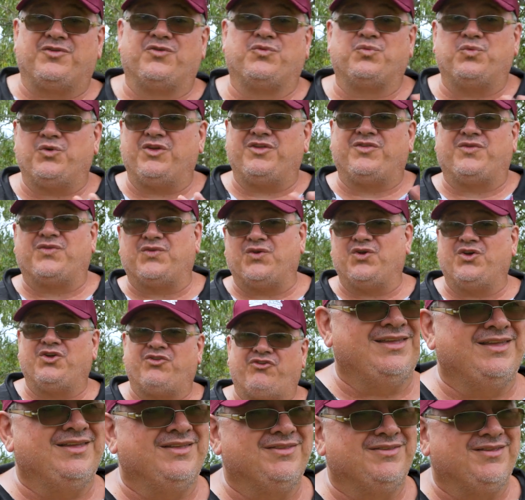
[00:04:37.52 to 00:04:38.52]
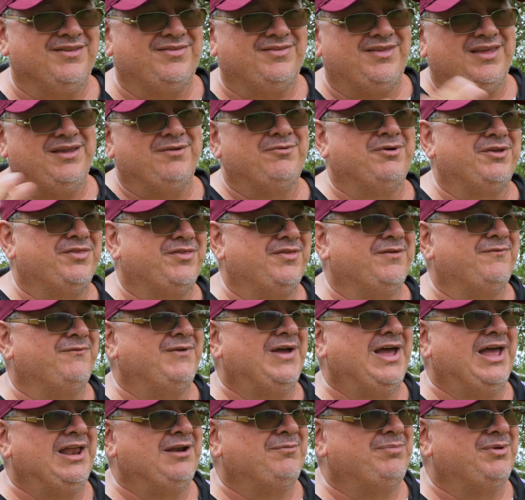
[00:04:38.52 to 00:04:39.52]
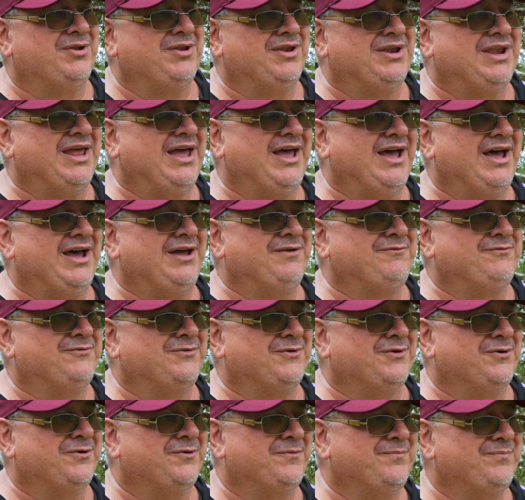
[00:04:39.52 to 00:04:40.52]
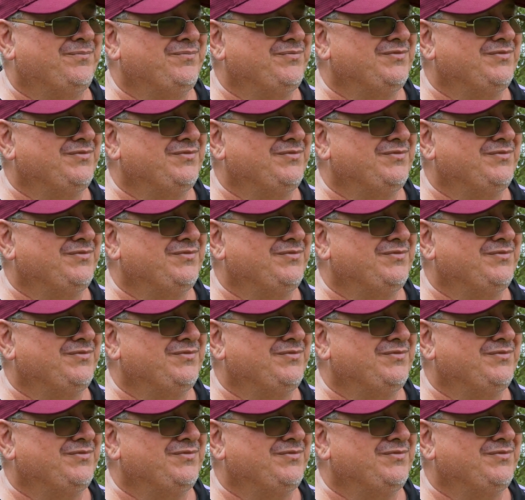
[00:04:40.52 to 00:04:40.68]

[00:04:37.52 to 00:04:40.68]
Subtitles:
research to see what's available in the hard floor.